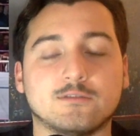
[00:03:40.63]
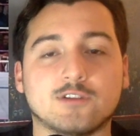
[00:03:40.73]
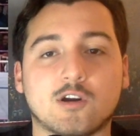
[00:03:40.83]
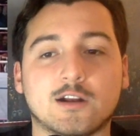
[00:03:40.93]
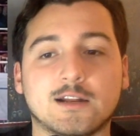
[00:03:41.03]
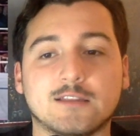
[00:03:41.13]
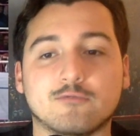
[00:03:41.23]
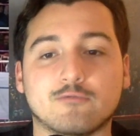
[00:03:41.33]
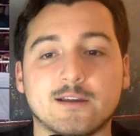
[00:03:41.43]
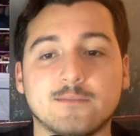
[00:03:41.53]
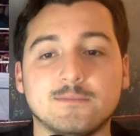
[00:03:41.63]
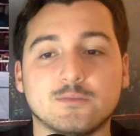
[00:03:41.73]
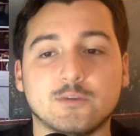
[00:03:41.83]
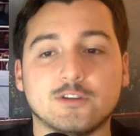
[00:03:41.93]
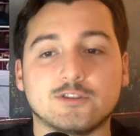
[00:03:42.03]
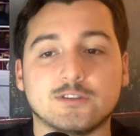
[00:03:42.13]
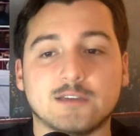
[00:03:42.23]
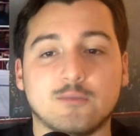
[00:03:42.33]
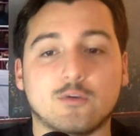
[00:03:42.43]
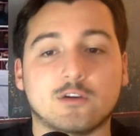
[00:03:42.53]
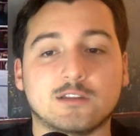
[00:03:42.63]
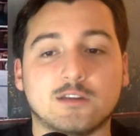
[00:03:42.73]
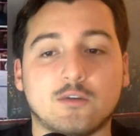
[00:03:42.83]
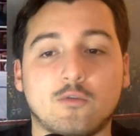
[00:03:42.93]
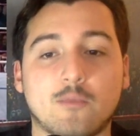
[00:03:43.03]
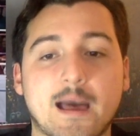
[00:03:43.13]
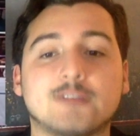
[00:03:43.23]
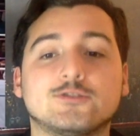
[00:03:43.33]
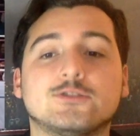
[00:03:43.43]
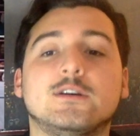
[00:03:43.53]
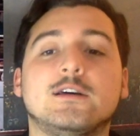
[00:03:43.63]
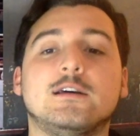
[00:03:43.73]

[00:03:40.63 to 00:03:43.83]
targeting the ribs, which he worked the whole match.